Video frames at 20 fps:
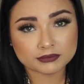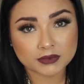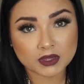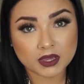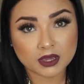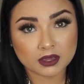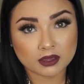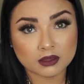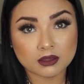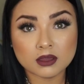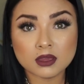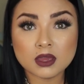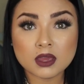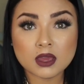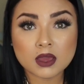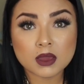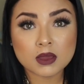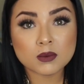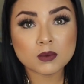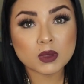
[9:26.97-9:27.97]
hey,
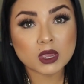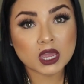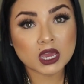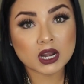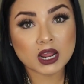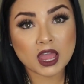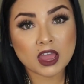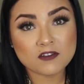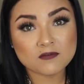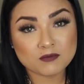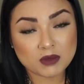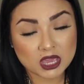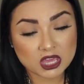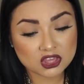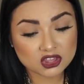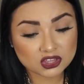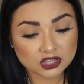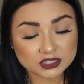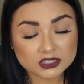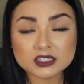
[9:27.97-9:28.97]
we got to have
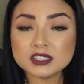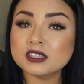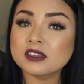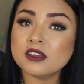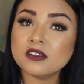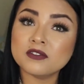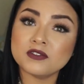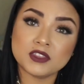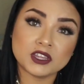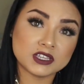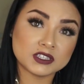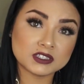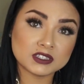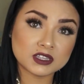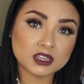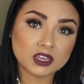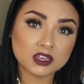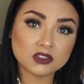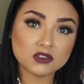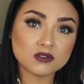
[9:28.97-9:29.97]
patience, thick
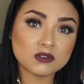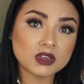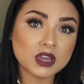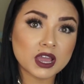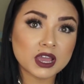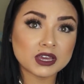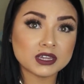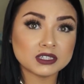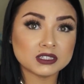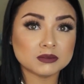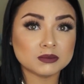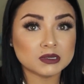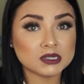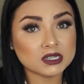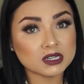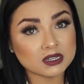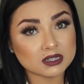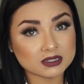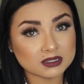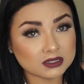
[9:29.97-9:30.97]
skin, you guys,
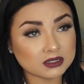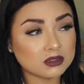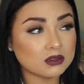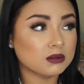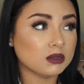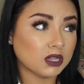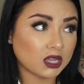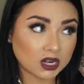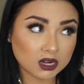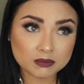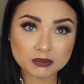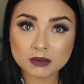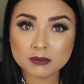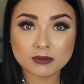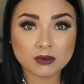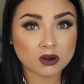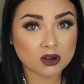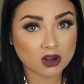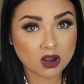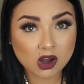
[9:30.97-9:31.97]
because a lot of
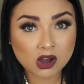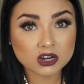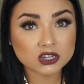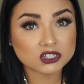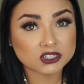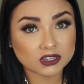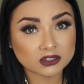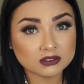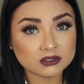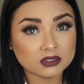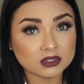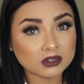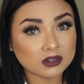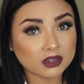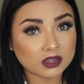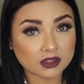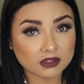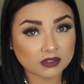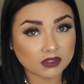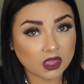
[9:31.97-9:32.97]
people are harsh out there,
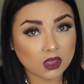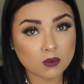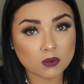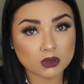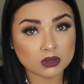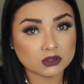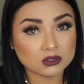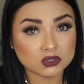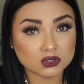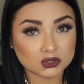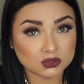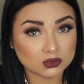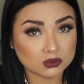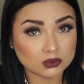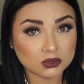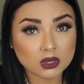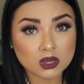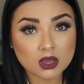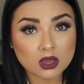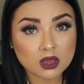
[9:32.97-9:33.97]
and they will
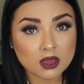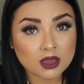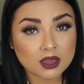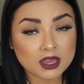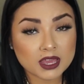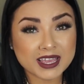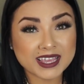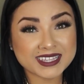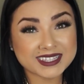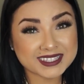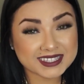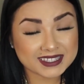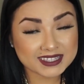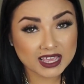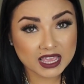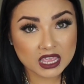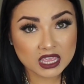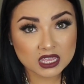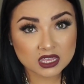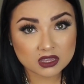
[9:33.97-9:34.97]
do and
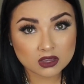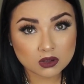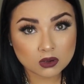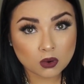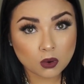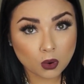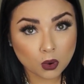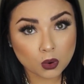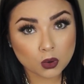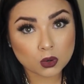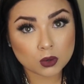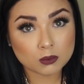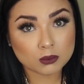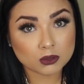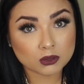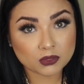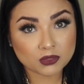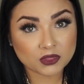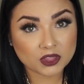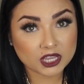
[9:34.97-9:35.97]
say
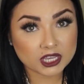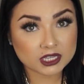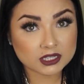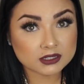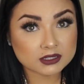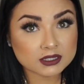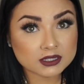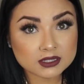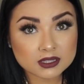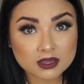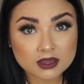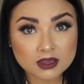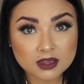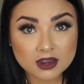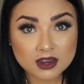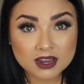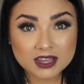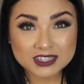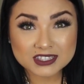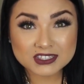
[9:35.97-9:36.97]
horrible things.
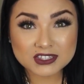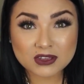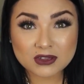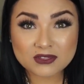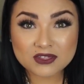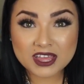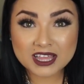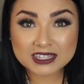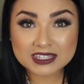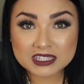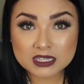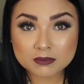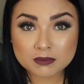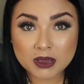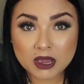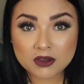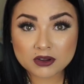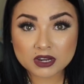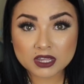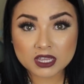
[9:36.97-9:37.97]
So that's
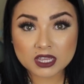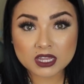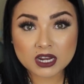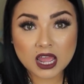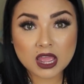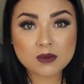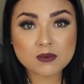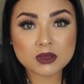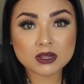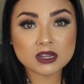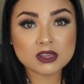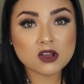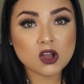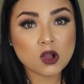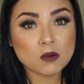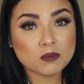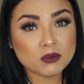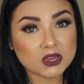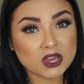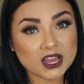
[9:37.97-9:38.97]
about it. I really
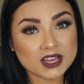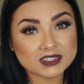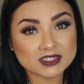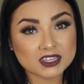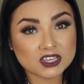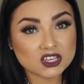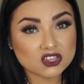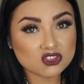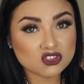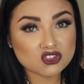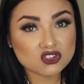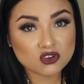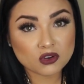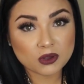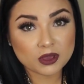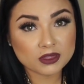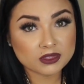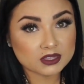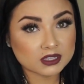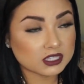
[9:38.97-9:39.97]
hope you guys
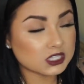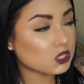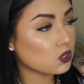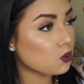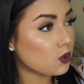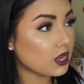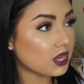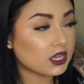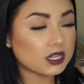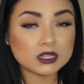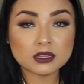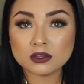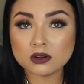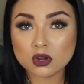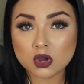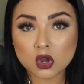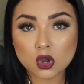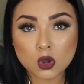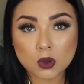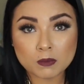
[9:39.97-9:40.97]
enjoy this quick
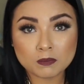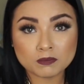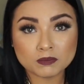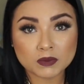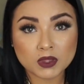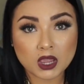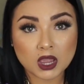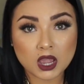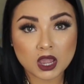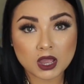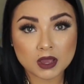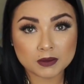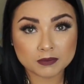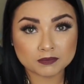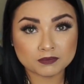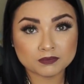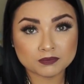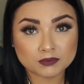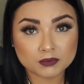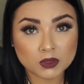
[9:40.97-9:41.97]
little um,